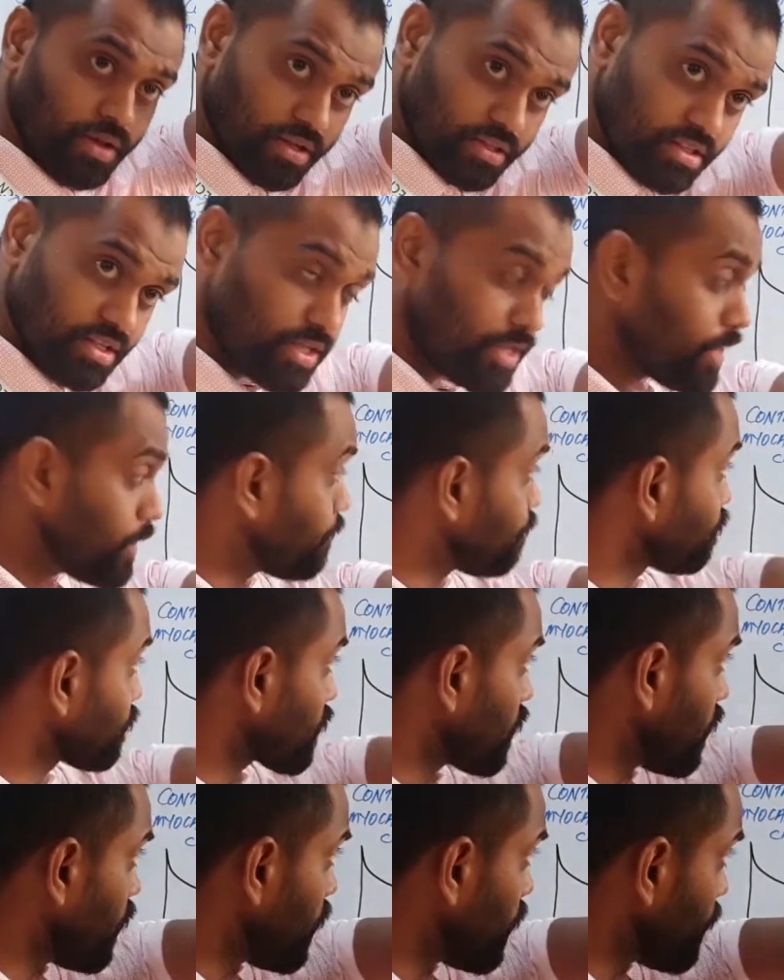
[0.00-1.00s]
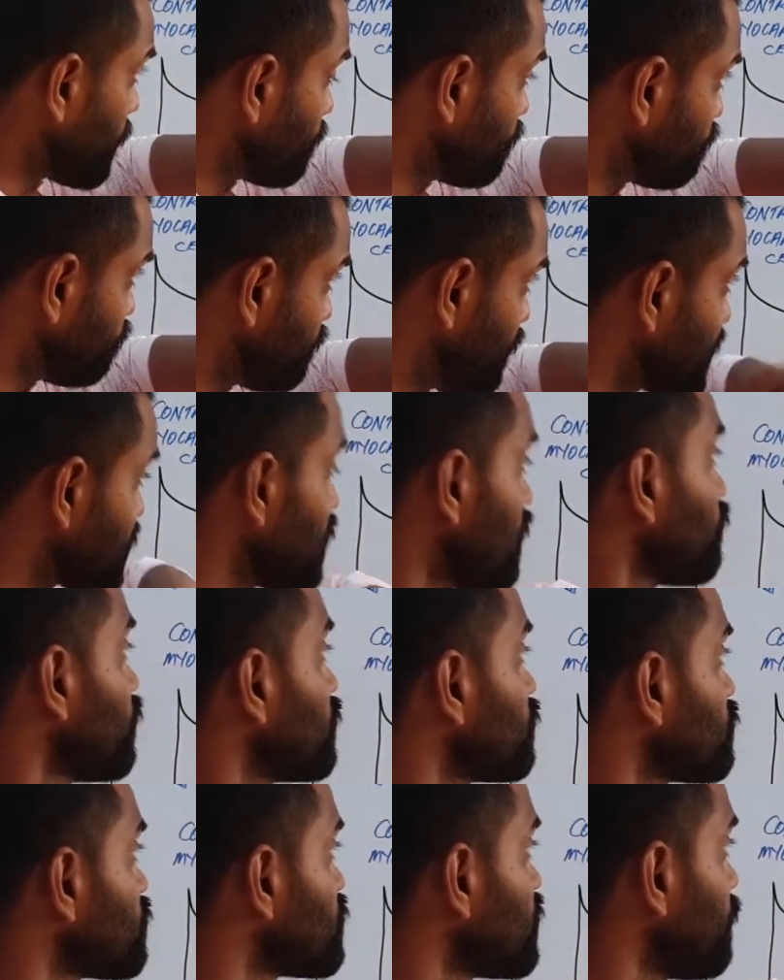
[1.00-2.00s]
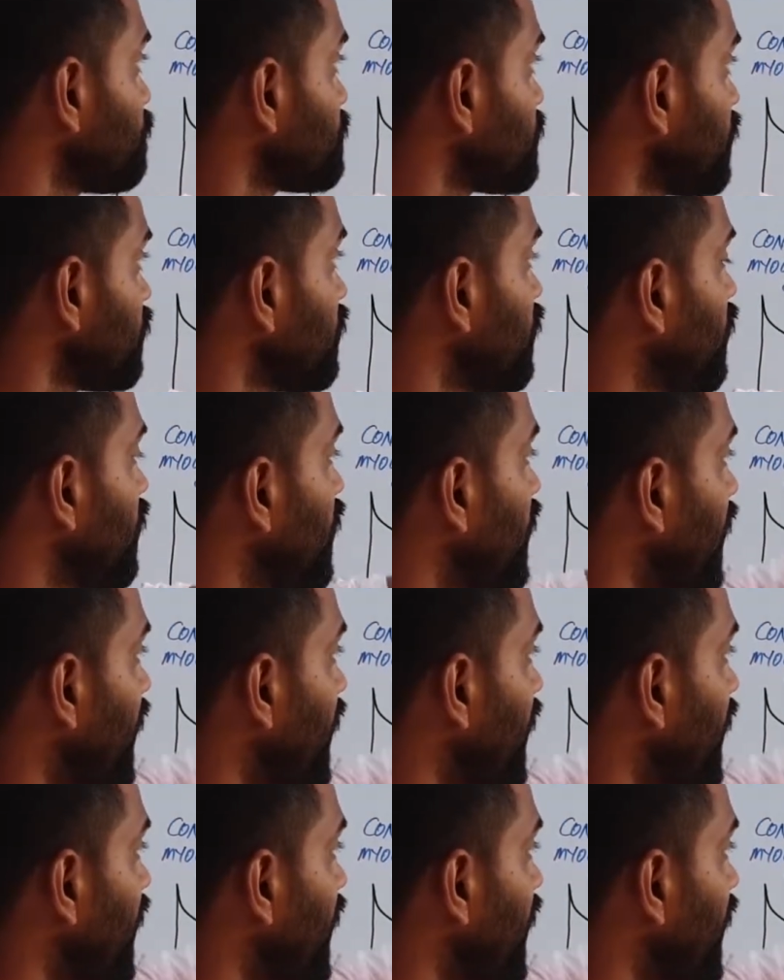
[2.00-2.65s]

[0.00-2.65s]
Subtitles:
the beta-1 receptor,